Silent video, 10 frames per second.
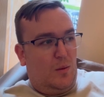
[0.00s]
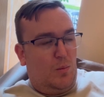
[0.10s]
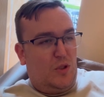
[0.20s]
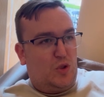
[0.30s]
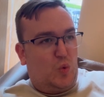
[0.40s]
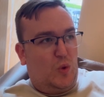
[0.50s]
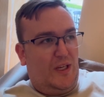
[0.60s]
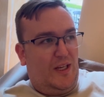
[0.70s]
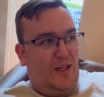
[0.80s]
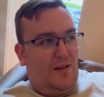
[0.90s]

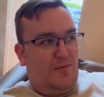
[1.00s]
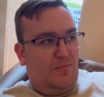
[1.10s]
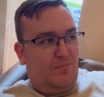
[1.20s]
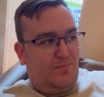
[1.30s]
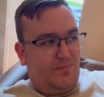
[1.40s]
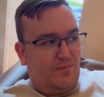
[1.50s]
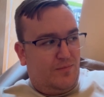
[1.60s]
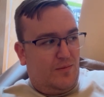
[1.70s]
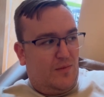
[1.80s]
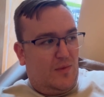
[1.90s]
between
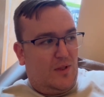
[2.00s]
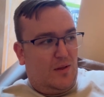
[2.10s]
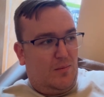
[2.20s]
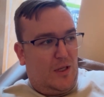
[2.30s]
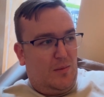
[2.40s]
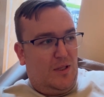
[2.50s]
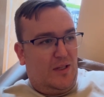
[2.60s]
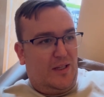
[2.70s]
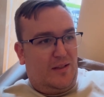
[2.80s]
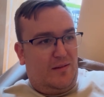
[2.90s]
maybe
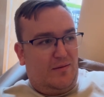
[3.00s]
like